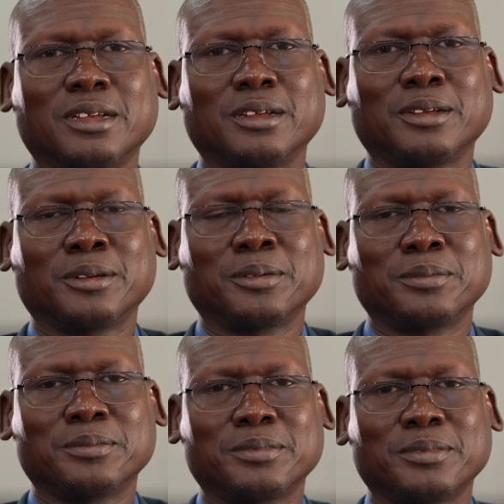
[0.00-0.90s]

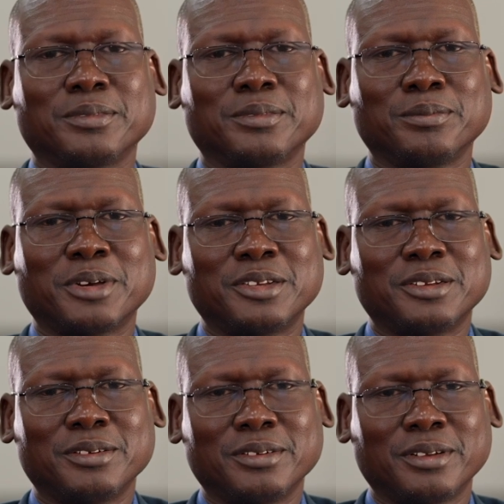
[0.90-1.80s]
Um, but
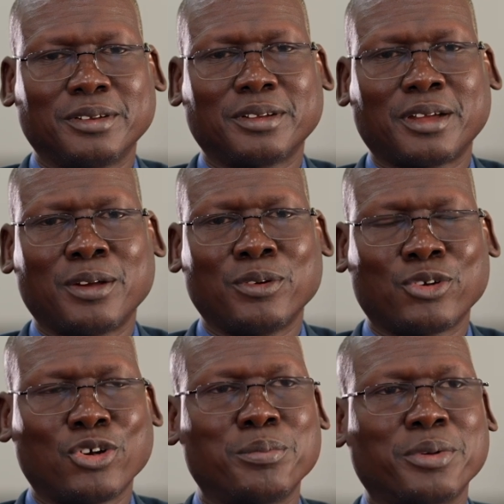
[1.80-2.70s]
Uh, our
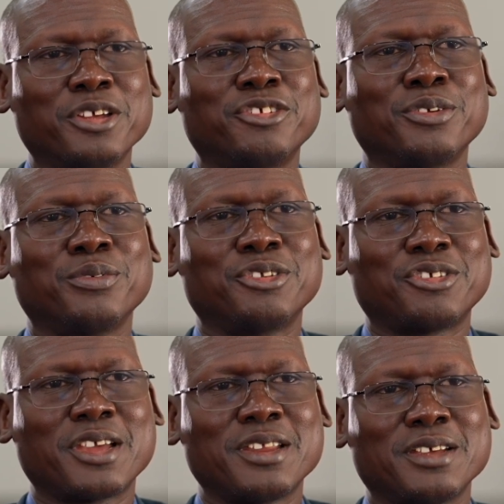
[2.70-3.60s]
cooperation with
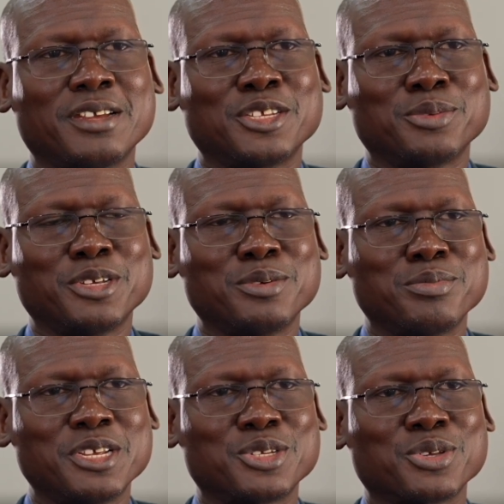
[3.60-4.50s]
China has
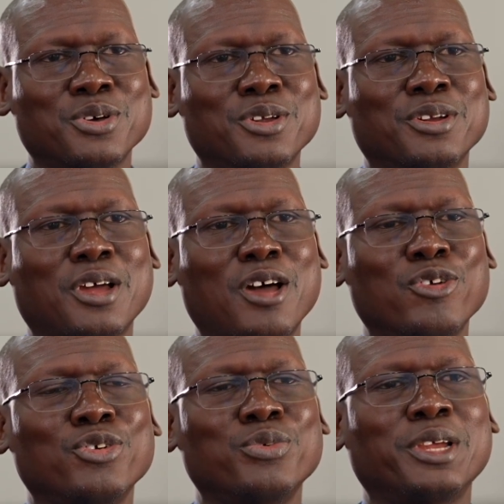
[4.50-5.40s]
been based on
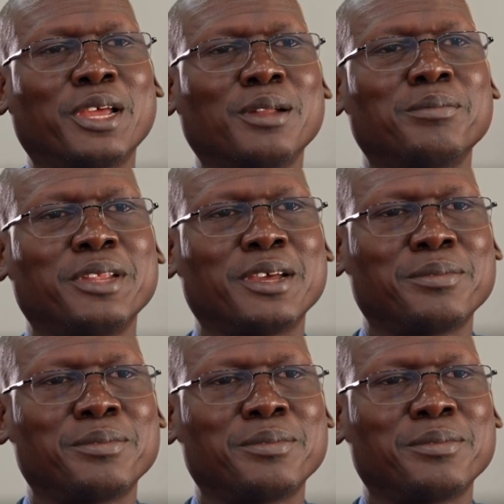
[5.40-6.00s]
how do we help the